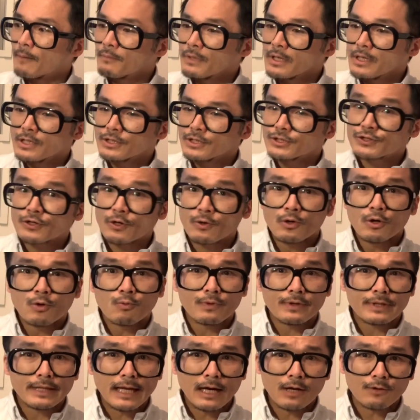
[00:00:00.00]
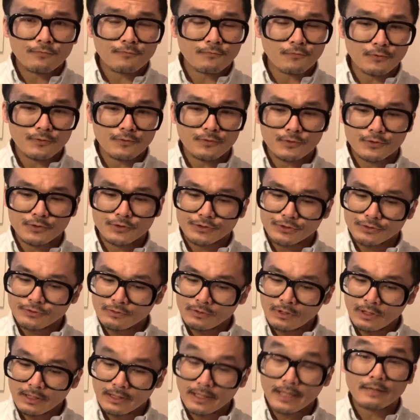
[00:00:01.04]
So without further ado,
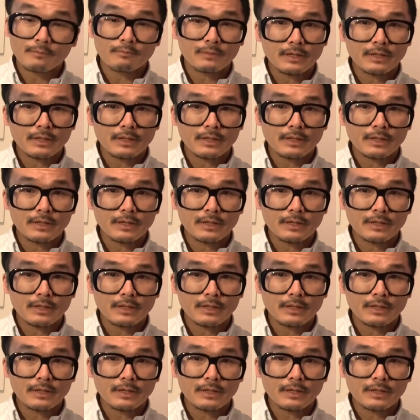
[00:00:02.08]
let me